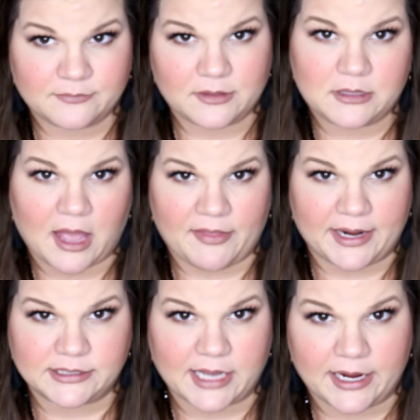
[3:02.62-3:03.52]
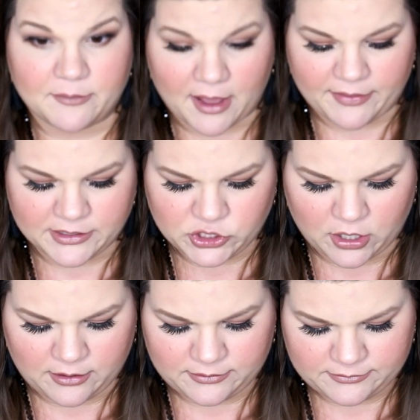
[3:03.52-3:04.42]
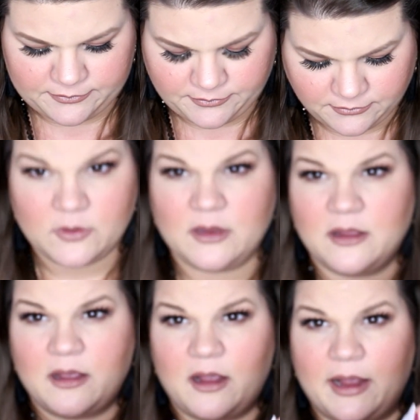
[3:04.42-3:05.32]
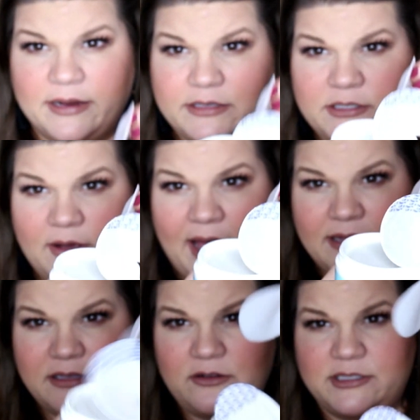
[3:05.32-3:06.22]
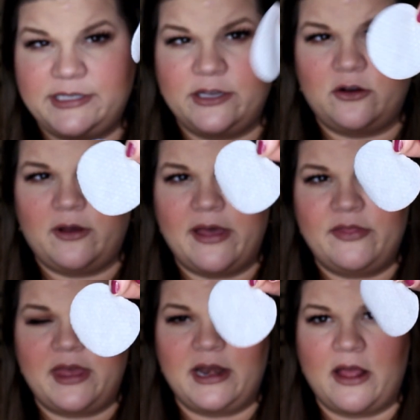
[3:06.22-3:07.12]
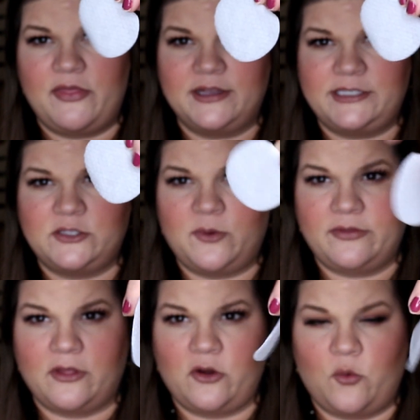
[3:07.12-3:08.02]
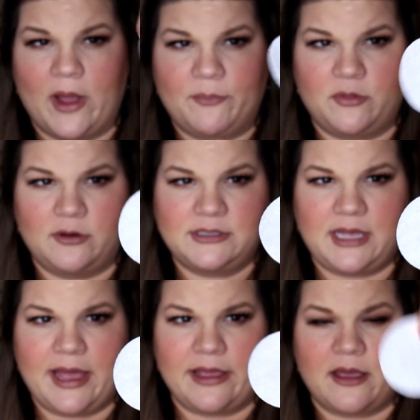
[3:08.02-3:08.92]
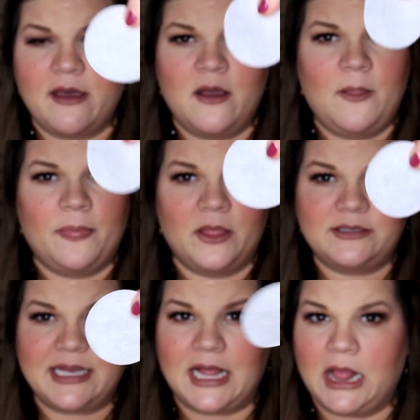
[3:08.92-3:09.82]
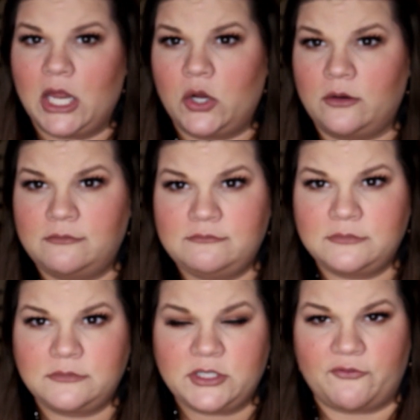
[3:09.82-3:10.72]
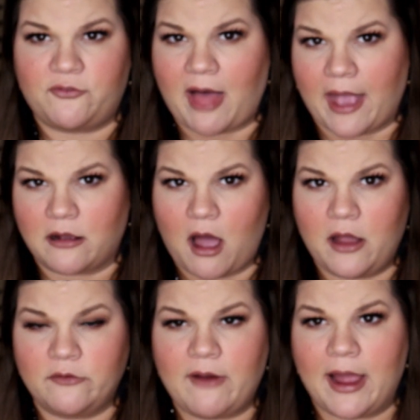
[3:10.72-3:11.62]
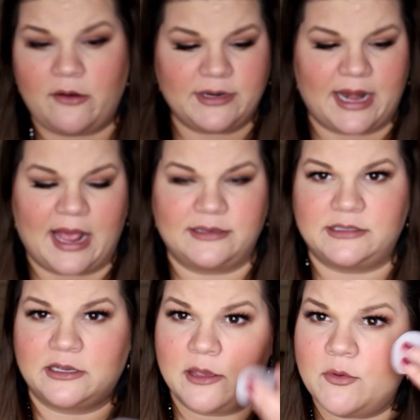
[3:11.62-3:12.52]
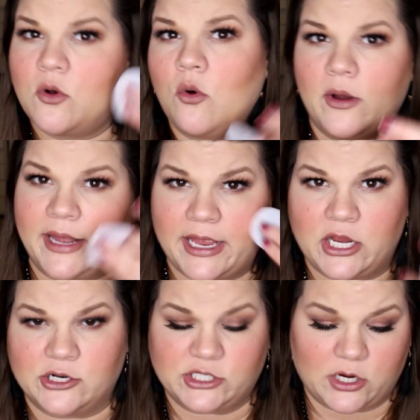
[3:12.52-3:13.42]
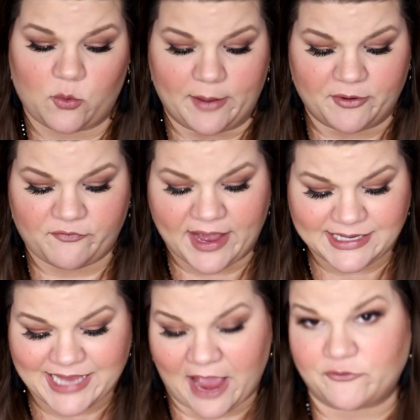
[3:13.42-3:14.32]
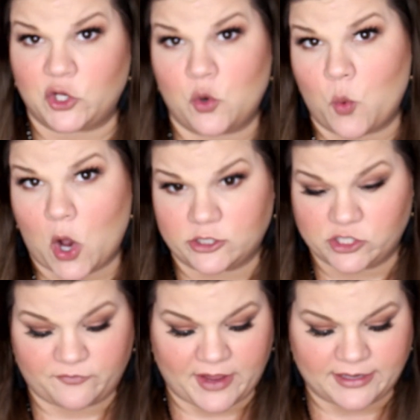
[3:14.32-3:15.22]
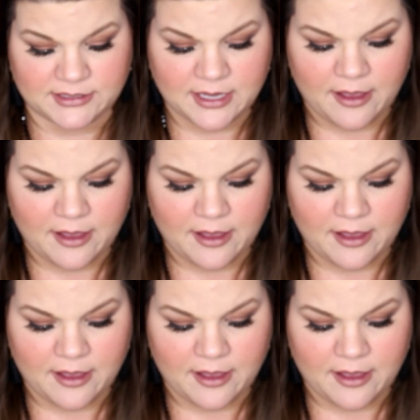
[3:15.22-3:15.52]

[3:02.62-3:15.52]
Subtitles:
I'm not that excited about this, y'all. Alright, so it has a little seal, and then this is what the little wipe looks like. Looks like a little flat cotton round. It has the chemical on it, and you're just going to wipe your face after you wash your face.